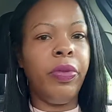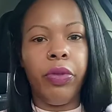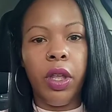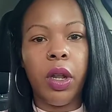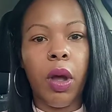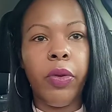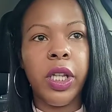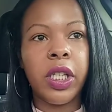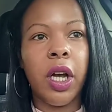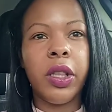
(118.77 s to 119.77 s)
you know, I only
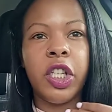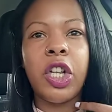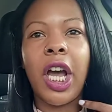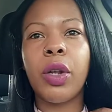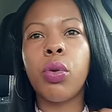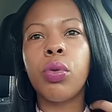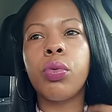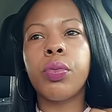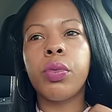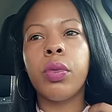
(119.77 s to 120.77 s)
started this channel
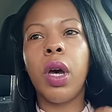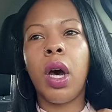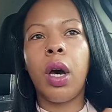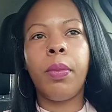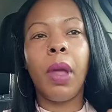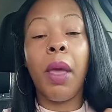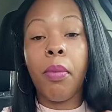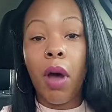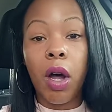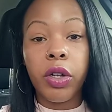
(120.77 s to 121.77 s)
in
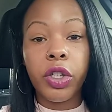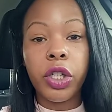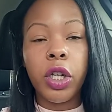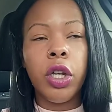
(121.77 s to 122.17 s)
March,